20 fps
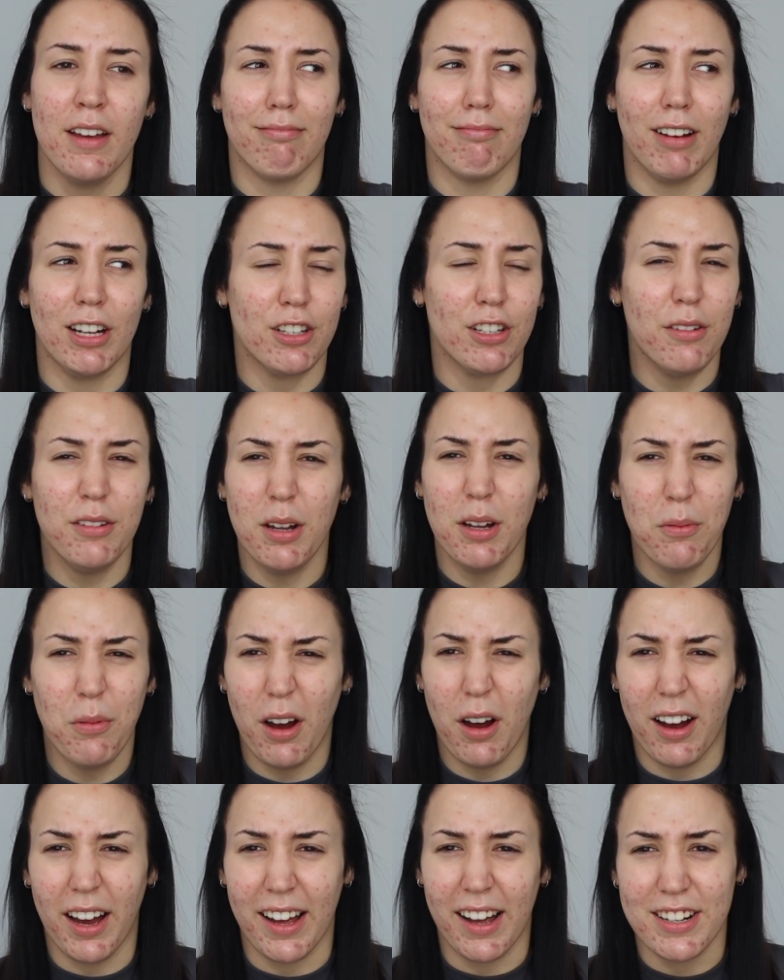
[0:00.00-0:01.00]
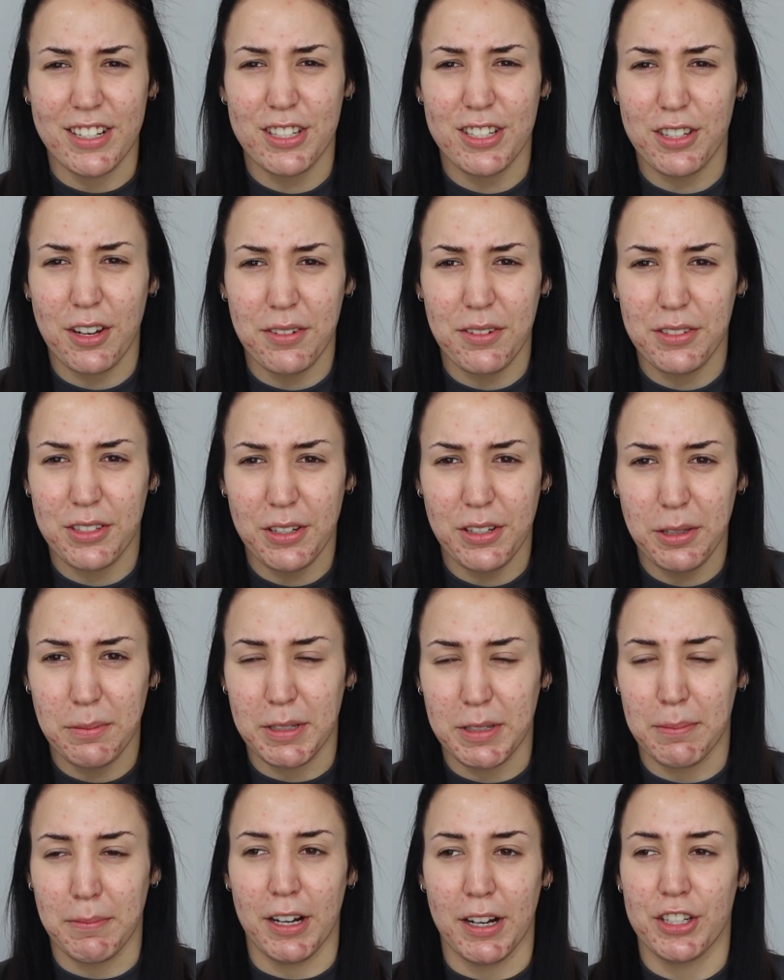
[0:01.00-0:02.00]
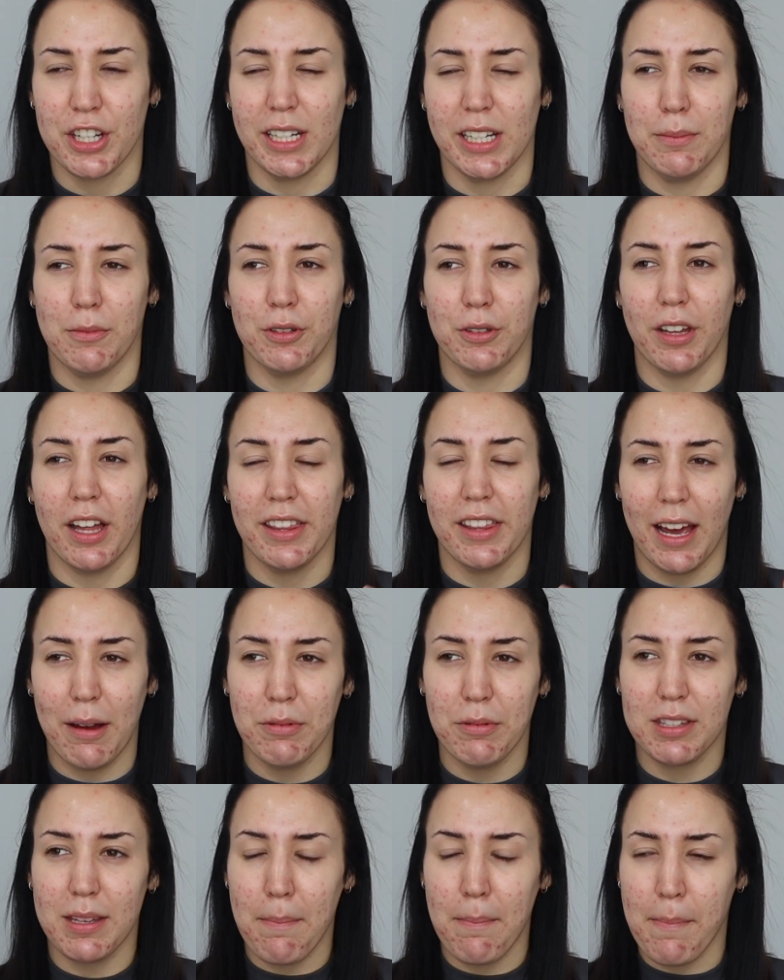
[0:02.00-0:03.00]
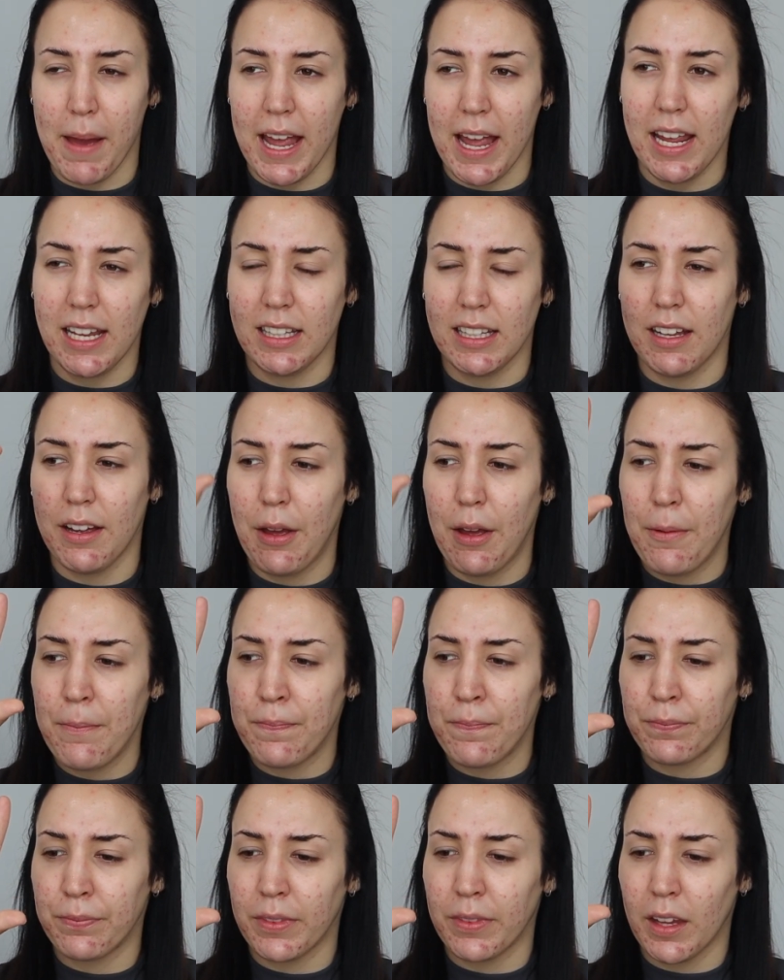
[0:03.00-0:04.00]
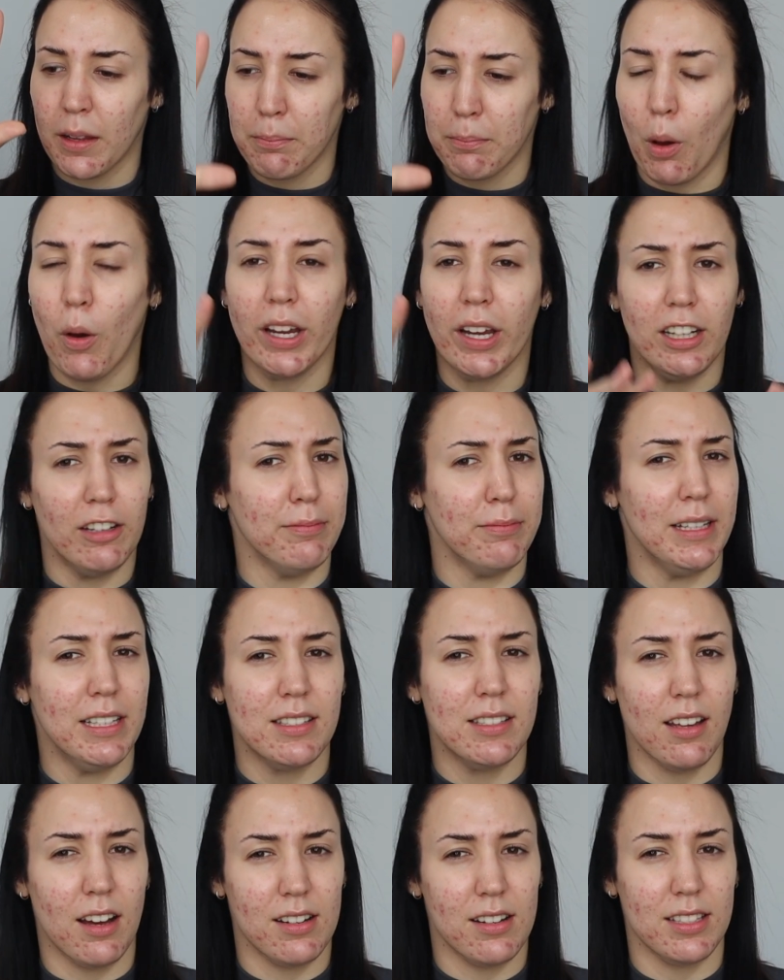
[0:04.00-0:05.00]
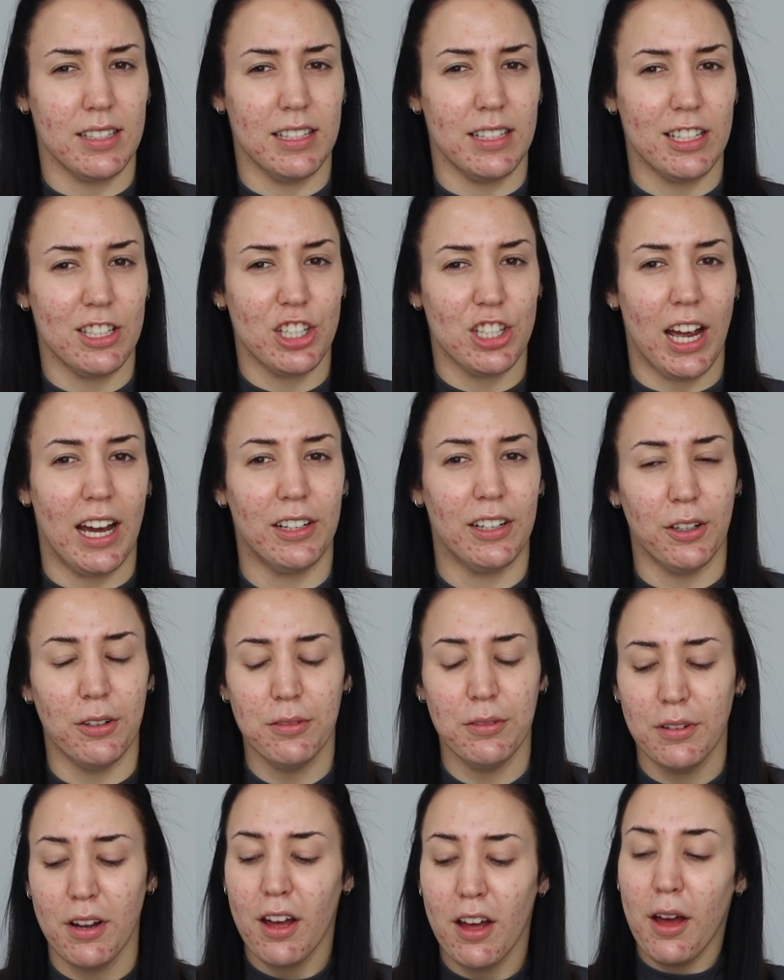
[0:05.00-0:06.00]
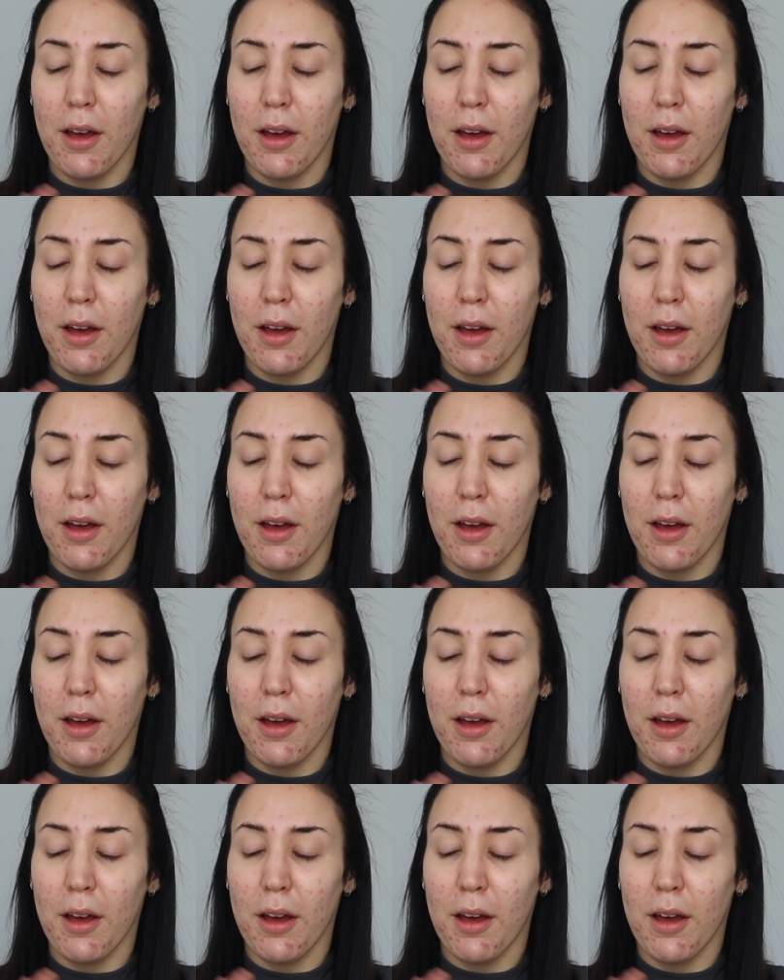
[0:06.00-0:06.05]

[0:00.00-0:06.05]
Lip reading: I don't know why, I just don't do them as much anymore. Like, that was the main point of me starting this channel.